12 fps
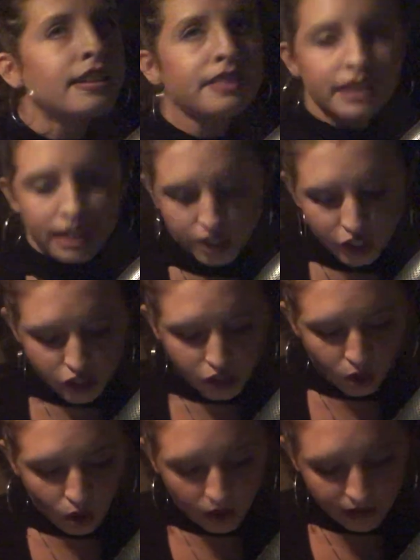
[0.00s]
and things
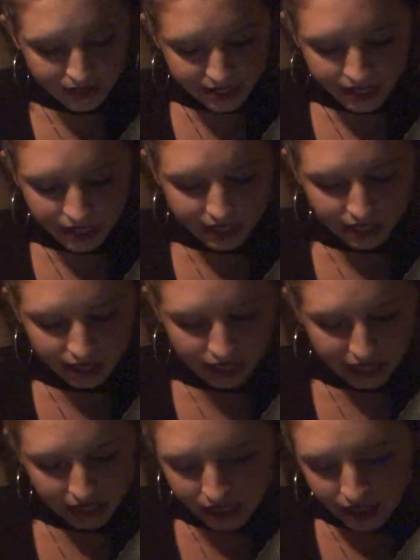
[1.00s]
to all of a sudden
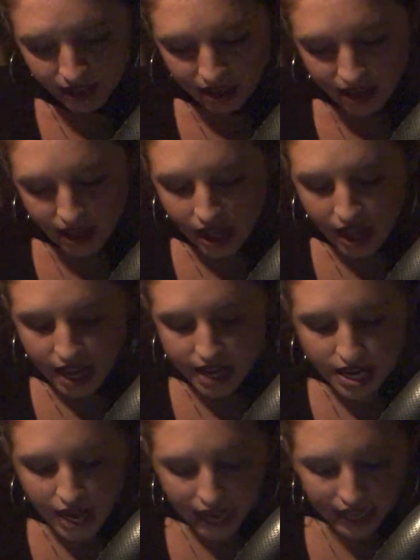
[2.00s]
like
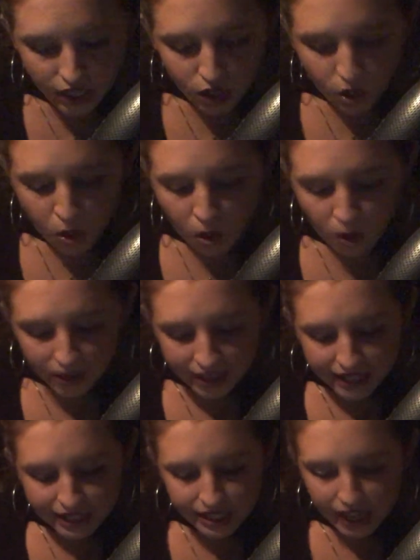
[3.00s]
knight of
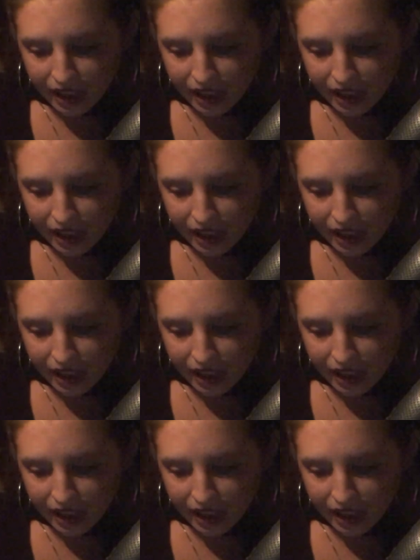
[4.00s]
coin.